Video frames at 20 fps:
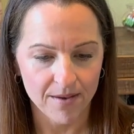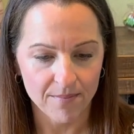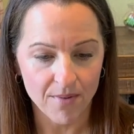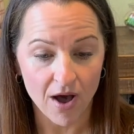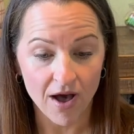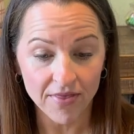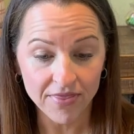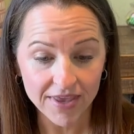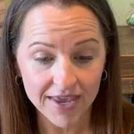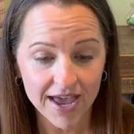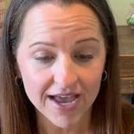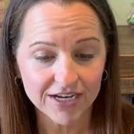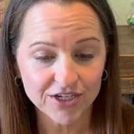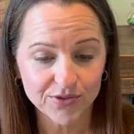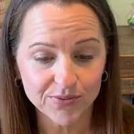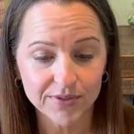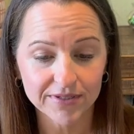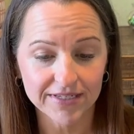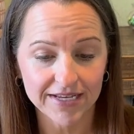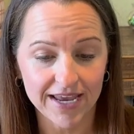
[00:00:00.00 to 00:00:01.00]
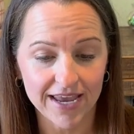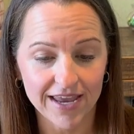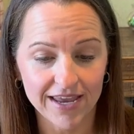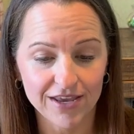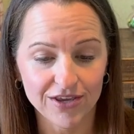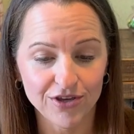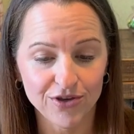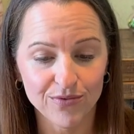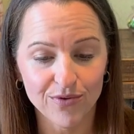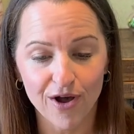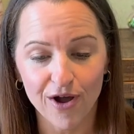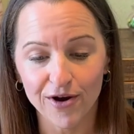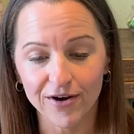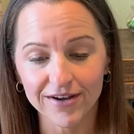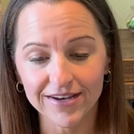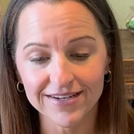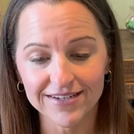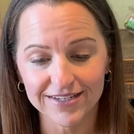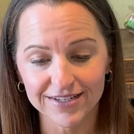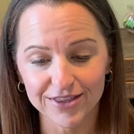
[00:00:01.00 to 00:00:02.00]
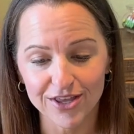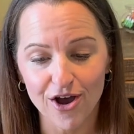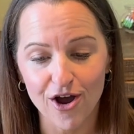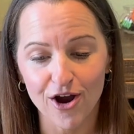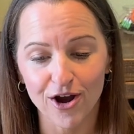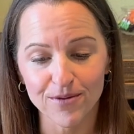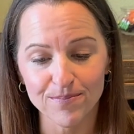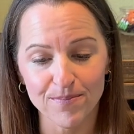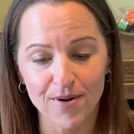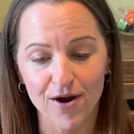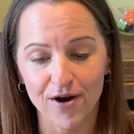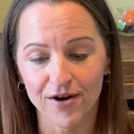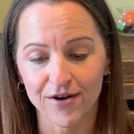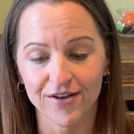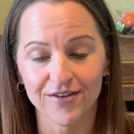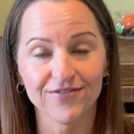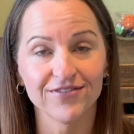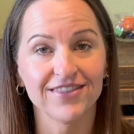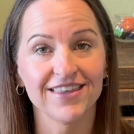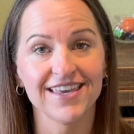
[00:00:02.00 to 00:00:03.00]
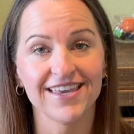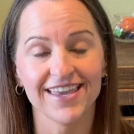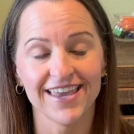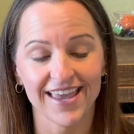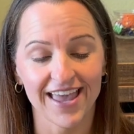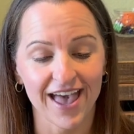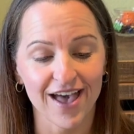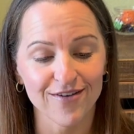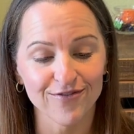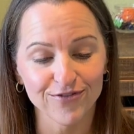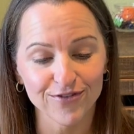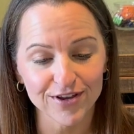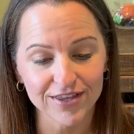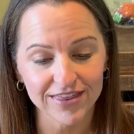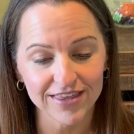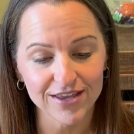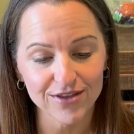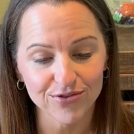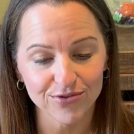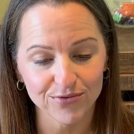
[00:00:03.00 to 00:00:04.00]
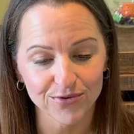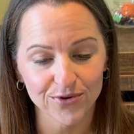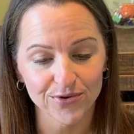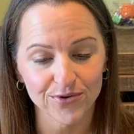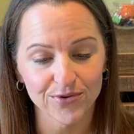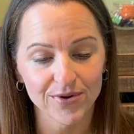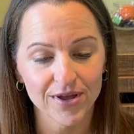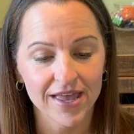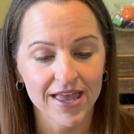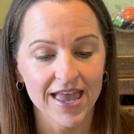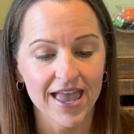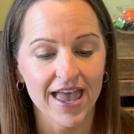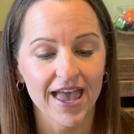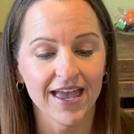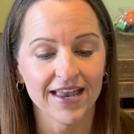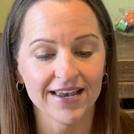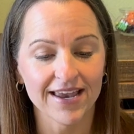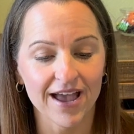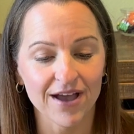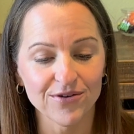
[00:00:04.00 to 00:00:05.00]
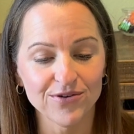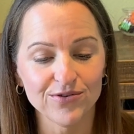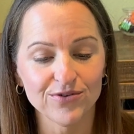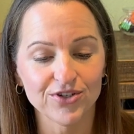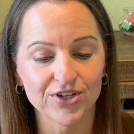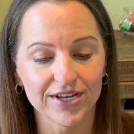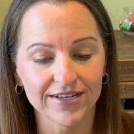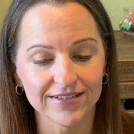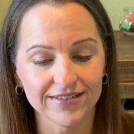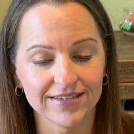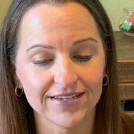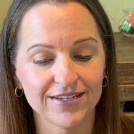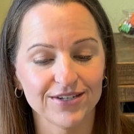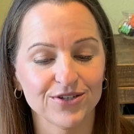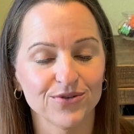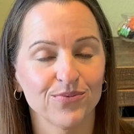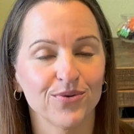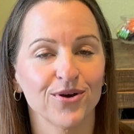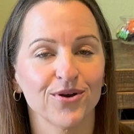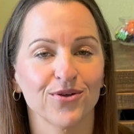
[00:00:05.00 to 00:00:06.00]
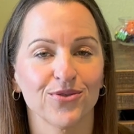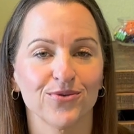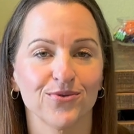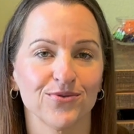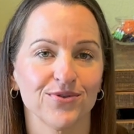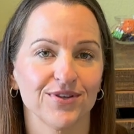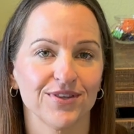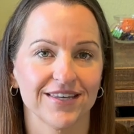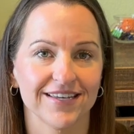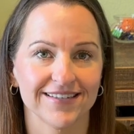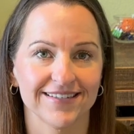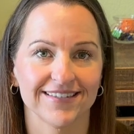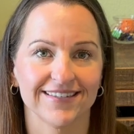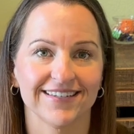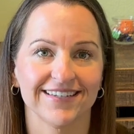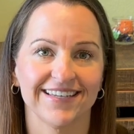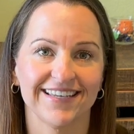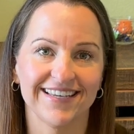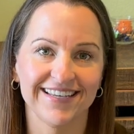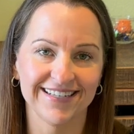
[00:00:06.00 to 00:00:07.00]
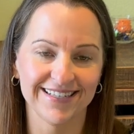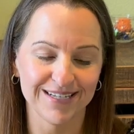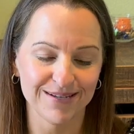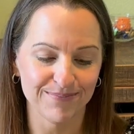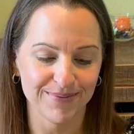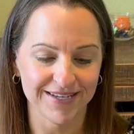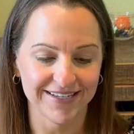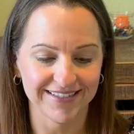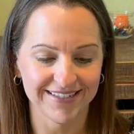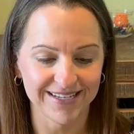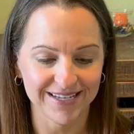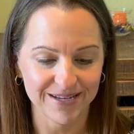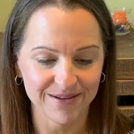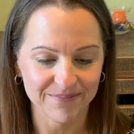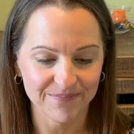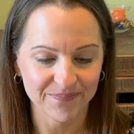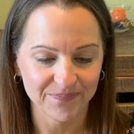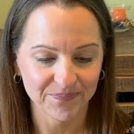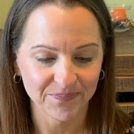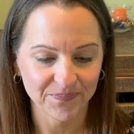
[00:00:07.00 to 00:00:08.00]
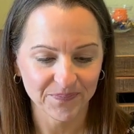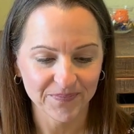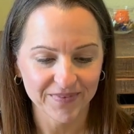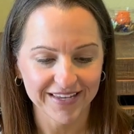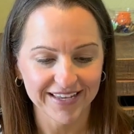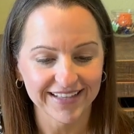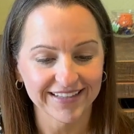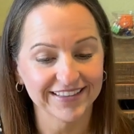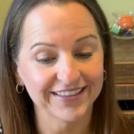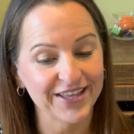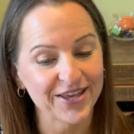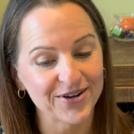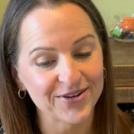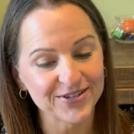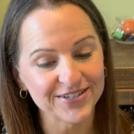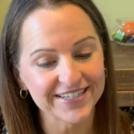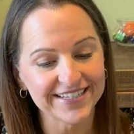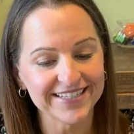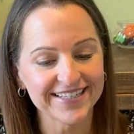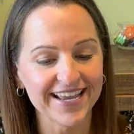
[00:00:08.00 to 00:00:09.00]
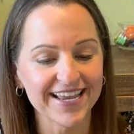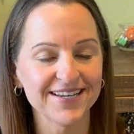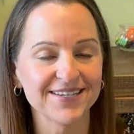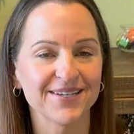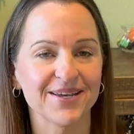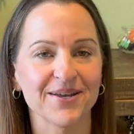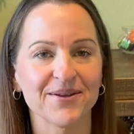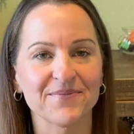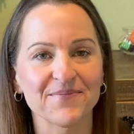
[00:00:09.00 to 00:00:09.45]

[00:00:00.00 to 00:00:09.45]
On the actual day, you already did the hard part of thinking everything through, and now you just need to work through the list. Easy peasy. Letter to Santa.